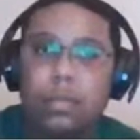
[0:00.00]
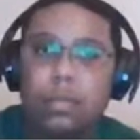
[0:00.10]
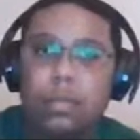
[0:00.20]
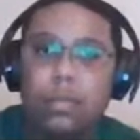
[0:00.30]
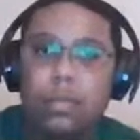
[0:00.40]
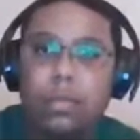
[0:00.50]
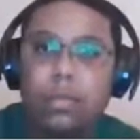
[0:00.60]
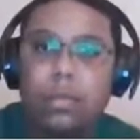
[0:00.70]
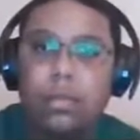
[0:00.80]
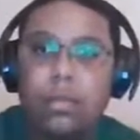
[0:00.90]

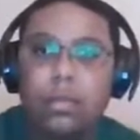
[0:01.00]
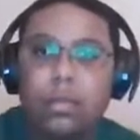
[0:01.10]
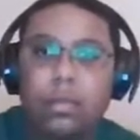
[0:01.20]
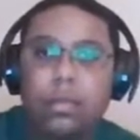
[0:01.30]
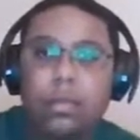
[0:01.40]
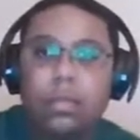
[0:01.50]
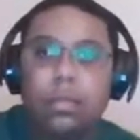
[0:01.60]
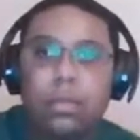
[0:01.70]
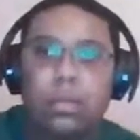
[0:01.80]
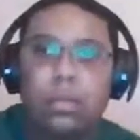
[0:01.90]

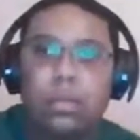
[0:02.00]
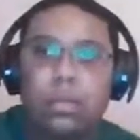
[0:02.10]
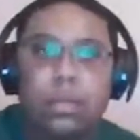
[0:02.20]
No words are spoken by the person on screen.